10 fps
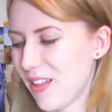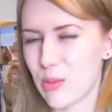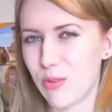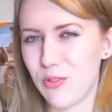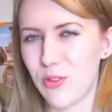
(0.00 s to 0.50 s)

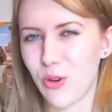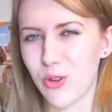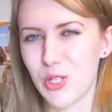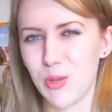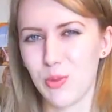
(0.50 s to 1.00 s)
Some of the
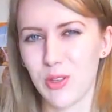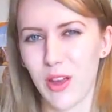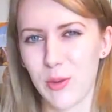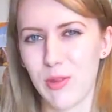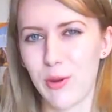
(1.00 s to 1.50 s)
costumes,
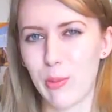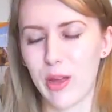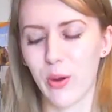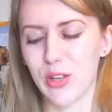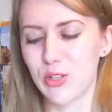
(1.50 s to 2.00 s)
I admit, were a
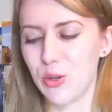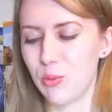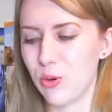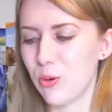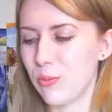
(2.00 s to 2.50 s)
bit
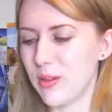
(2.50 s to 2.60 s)
questionable,